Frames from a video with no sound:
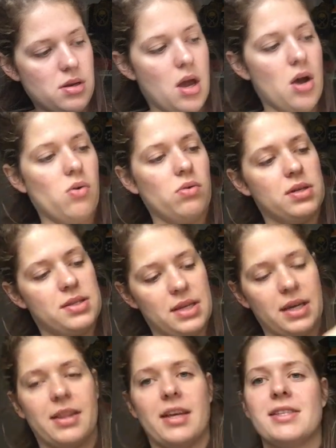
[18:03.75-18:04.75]
No, it's
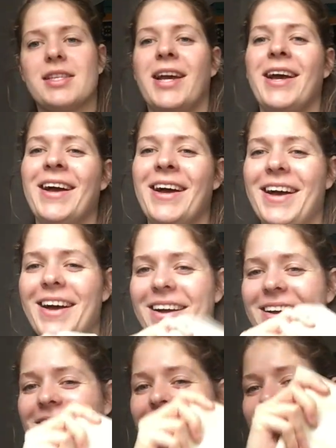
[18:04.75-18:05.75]
like this.
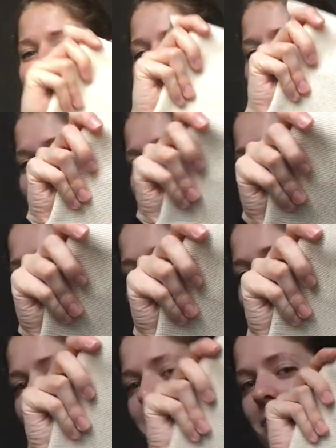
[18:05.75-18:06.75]

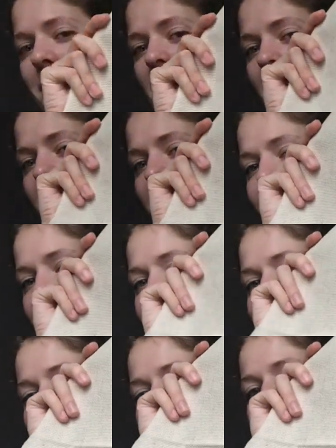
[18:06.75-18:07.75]
but I will
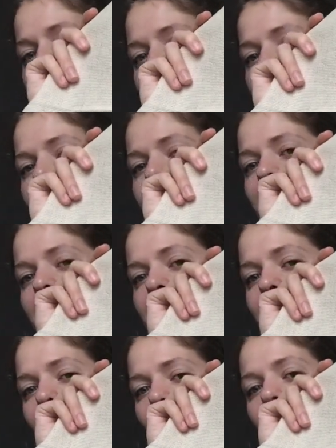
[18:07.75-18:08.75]
figure this out
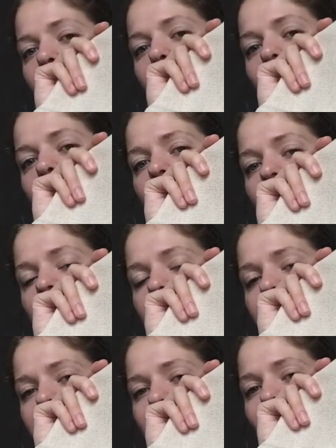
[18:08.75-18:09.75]
the correct way
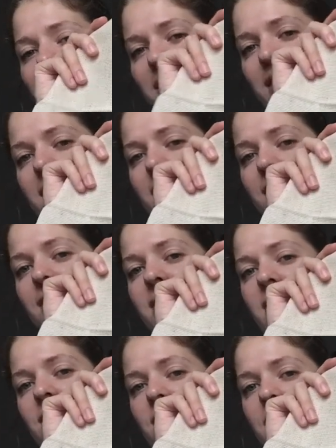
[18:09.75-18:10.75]
once I start
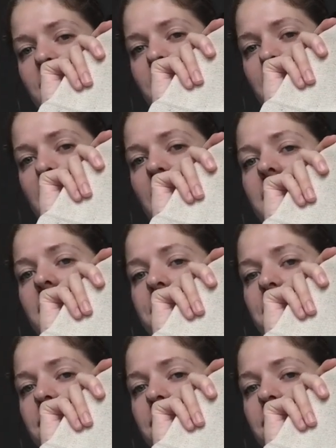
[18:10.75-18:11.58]
stitching this again.